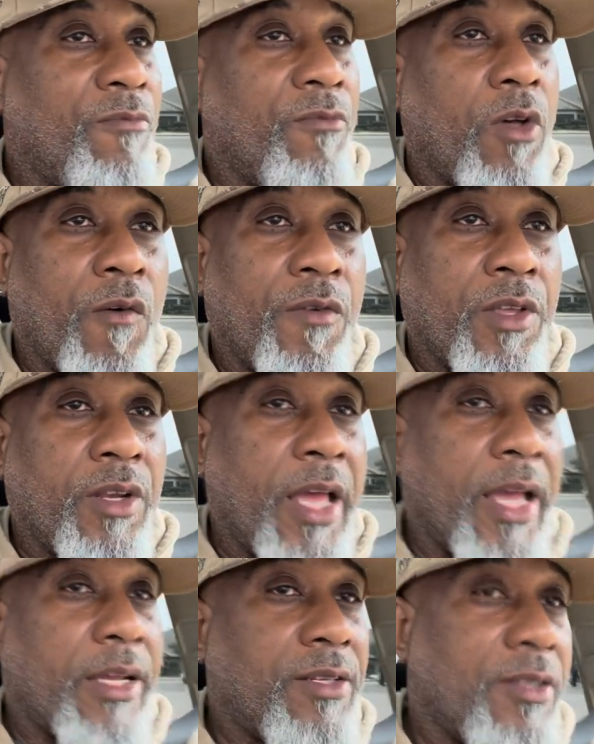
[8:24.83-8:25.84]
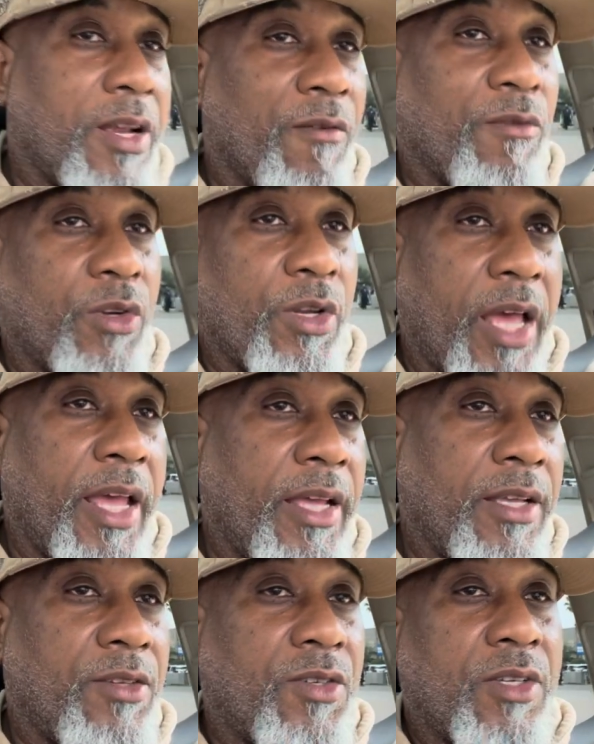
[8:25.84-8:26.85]
over the next several
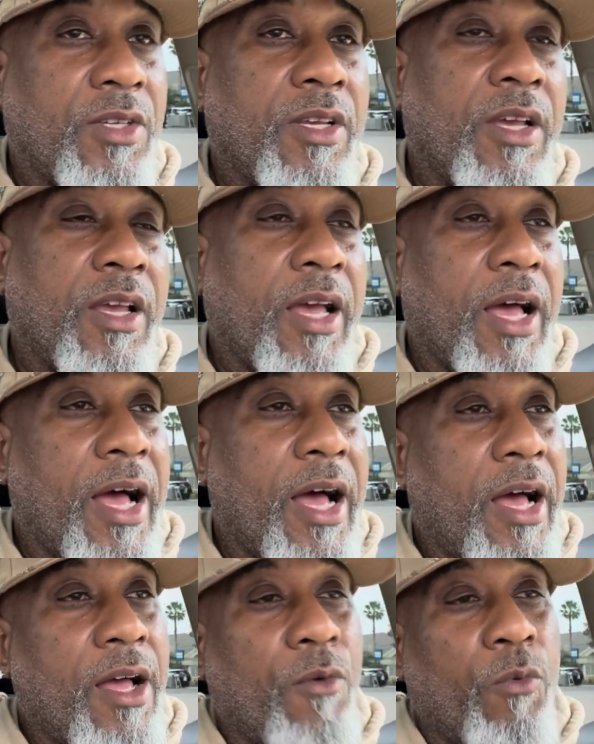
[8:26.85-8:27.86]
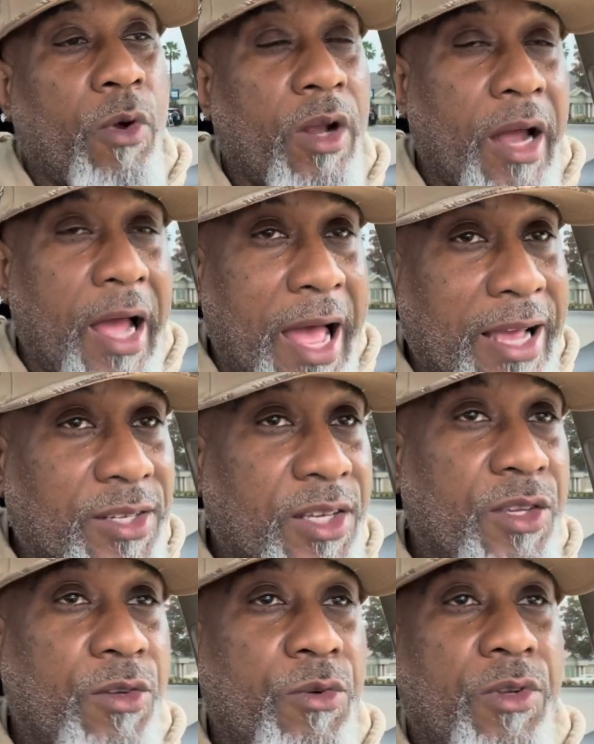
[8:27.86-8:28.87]
days. We're
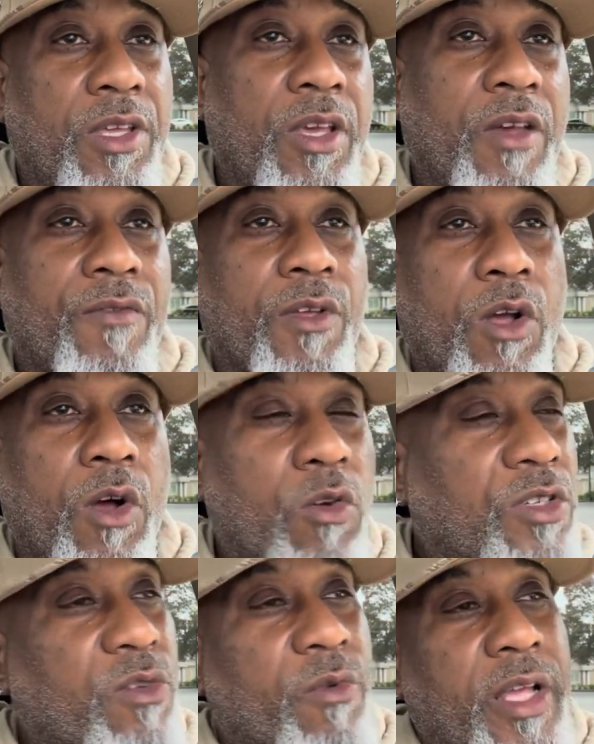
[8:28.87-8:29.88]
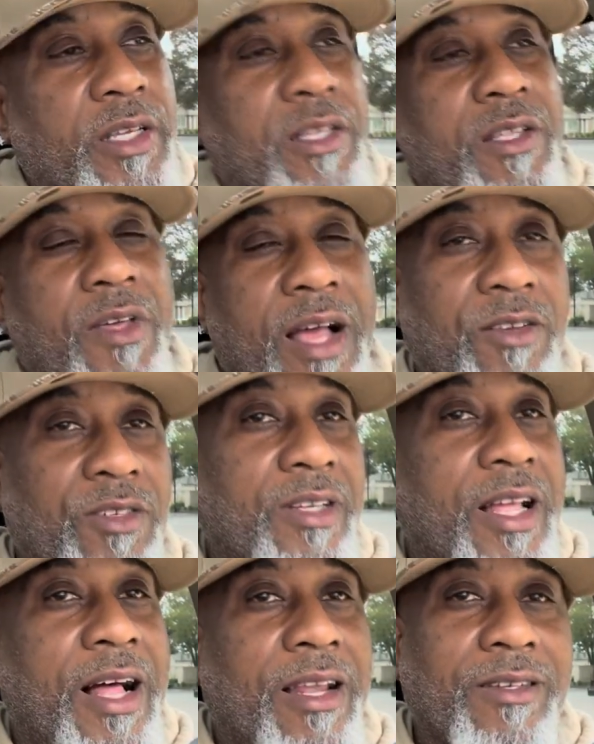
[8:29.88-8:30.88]
asking you to give. The goal is to raise
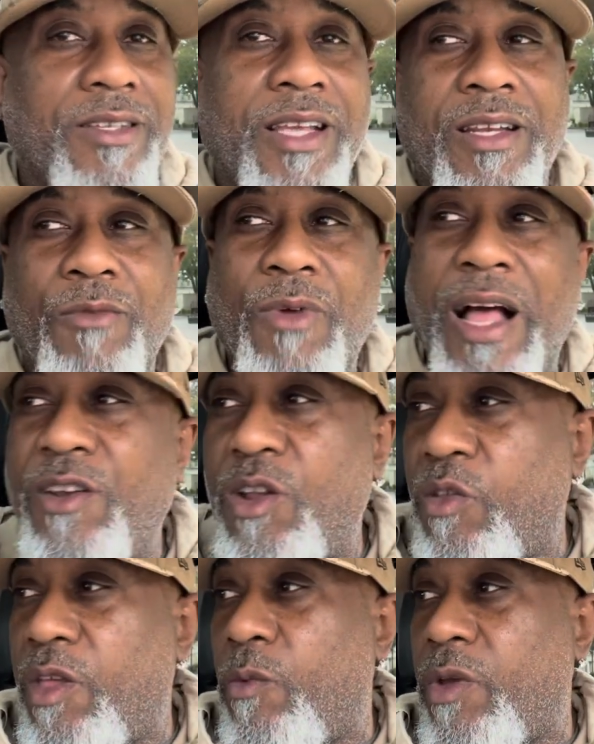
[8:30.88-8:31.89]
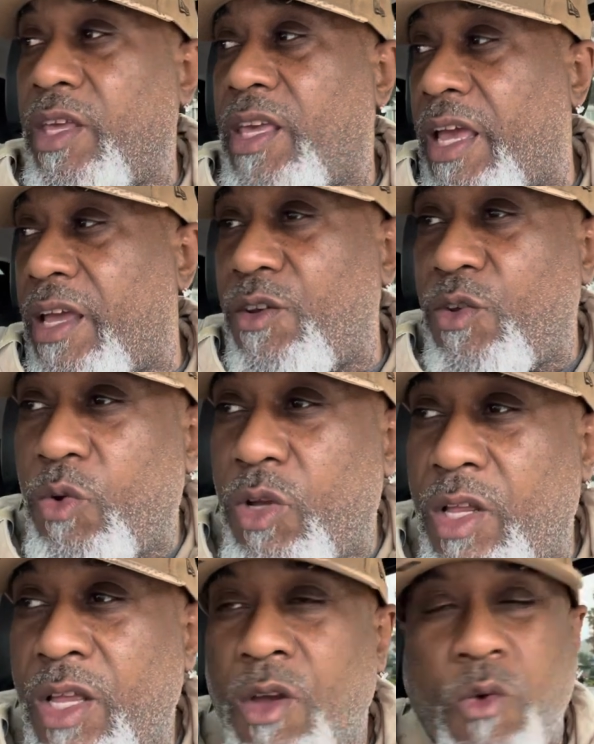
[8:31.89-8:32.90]
$10,000, and I know that we can do it.
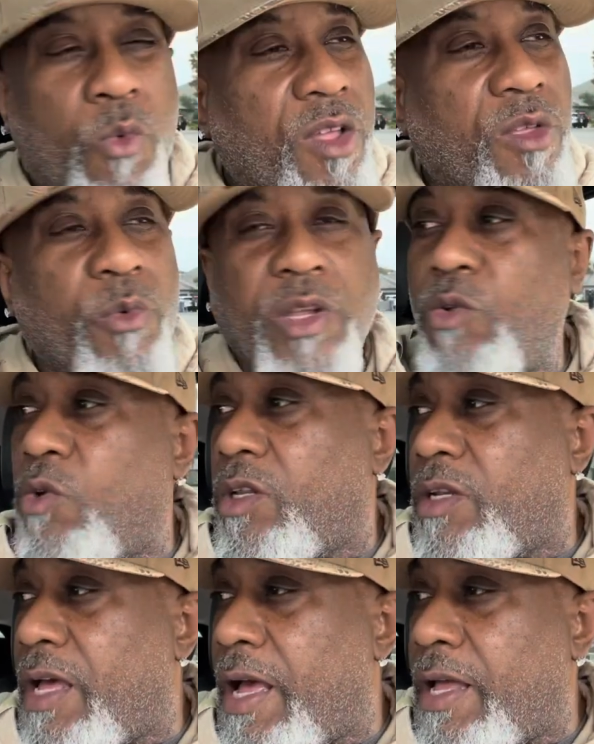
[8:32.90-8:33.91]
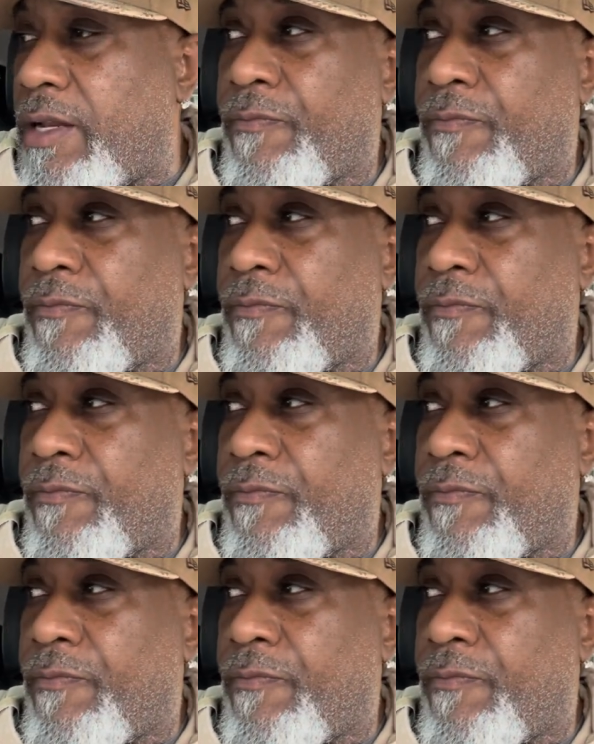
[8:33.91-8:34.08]
Whether we do it or not